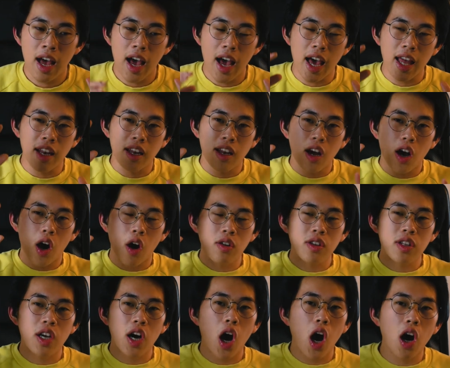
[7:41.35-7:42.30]
and
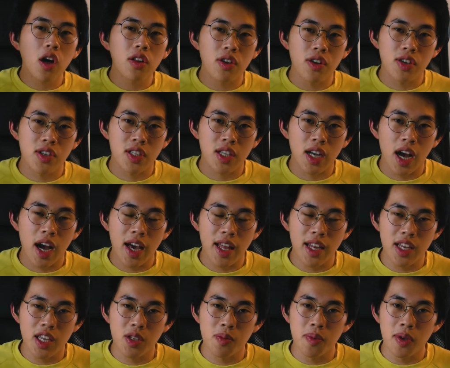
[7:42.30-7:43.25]
on the other
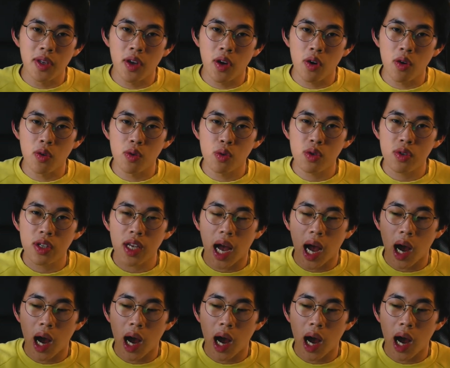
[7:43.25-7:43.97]
side is because